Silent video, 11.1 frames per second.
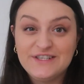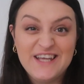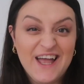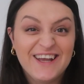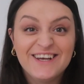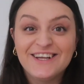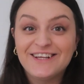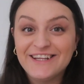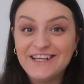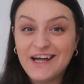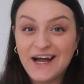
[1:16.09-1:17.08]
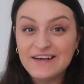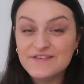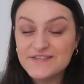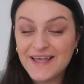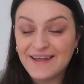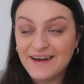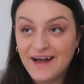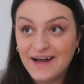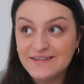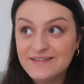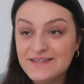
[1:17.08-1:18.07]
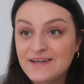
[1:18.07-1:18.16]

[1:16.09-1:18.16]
technically kind of second-hand.